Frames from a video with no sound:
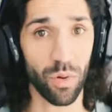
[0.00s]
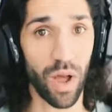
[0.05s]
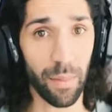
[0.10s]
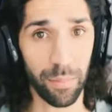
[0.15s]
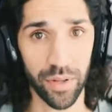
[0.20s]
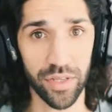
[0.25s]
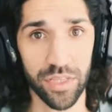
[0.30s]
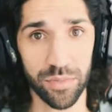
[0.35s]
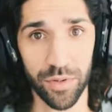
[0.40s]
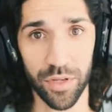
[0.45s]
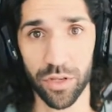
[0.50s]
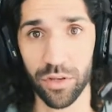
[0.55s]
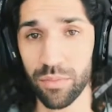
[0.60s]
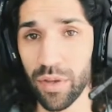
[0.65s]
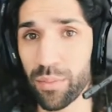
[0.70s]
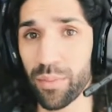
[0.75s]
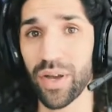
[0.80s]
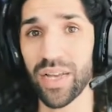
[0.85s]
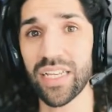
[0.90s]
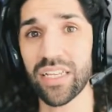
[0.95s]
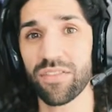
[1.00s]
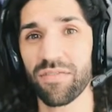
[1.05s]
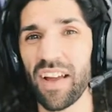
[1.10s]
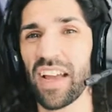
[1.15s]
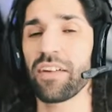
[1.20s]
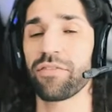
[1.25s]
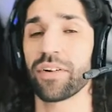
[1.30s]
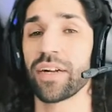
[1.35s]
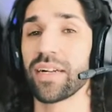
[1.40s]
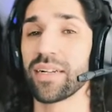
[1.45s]
weapons, Megumi, but his
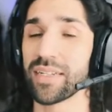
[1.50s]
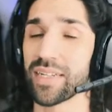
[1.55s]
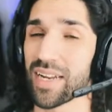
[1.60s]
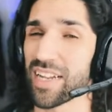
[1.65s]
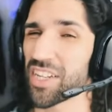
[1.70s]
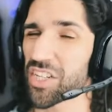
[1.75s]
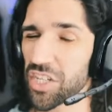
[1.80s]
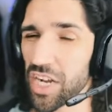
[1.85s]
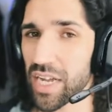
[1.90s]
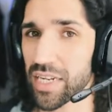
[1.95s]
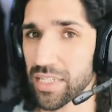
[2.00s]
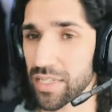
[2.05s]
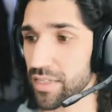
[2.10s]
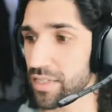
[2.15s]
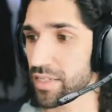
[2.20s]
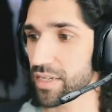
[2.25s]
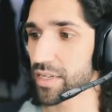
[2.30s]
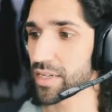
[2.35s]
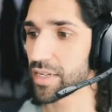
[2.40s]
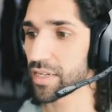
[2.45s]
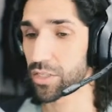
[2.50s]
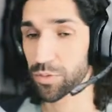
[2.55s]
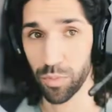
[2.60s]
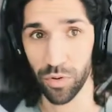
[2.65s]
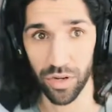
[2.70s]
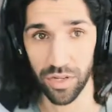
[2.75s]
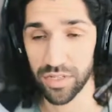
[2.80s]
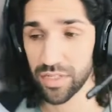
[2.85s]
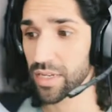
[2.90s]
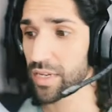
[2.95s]
favourite, until it shattered,
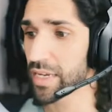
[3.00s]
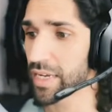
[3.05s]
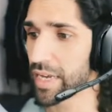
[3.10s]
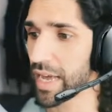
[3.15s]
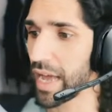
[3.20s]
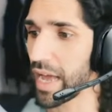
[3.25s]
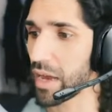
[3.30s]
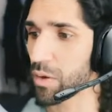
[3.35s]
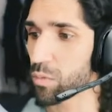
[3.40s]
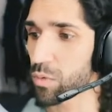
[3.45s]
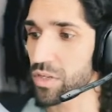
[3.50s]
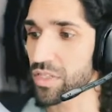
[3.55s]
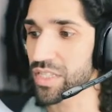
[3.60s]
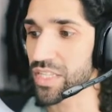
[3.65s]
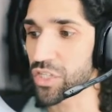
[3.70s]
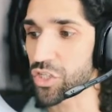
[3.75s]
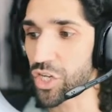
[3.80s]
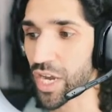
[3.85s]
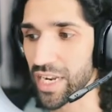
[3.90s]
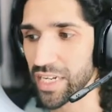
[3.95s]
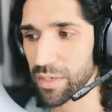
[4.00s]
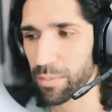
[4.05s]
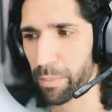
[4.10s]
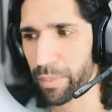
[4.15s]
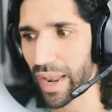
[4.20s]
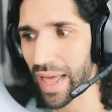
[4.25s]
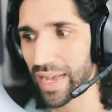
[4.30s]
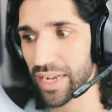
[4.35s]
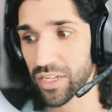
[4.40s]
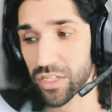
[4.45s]
spoilers, was the jet
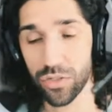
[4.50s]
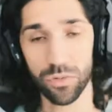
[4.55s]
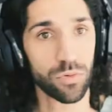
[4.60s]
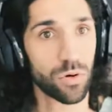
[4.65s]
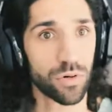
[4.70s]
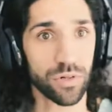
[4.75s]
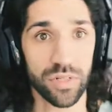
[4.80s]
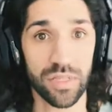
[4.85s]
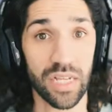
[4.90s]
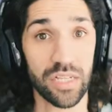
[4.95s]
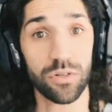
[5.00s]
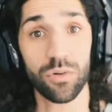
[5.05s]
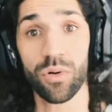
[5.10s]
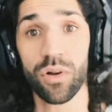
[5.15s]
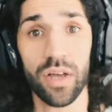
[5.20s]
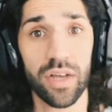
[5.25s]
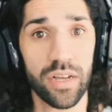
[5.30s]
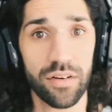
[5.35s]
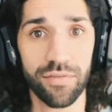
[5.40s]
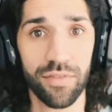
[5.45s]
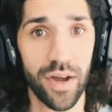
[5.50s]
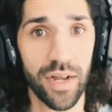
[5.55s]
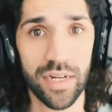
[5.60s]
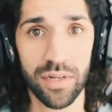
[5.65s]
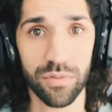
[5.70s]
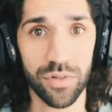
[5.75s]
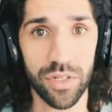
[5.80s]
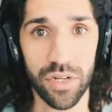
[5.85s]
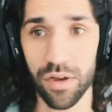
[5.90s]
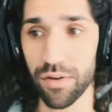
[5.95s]
black sword, and that's all I could find
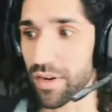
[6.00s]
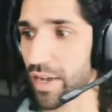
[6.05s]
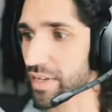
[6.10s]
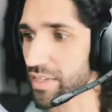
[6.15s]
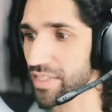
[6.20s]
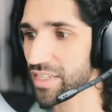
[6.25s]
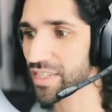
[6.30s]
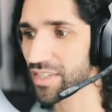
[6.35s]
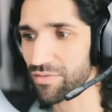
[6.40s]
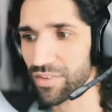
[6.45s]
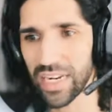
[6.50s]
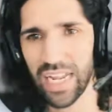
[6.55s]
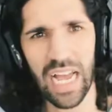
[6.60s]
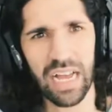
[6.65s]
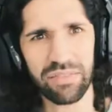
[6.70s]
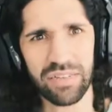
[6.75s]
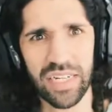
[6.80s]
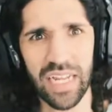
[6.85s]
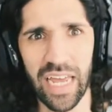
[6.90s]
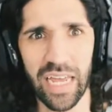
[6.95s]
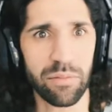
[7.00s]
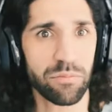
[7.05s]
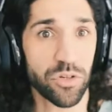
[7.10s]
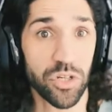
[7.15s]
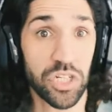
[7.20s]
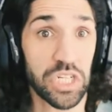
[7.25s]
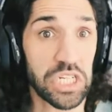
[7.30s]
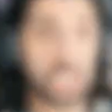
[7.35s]
it was known as. Didn't really have a name, just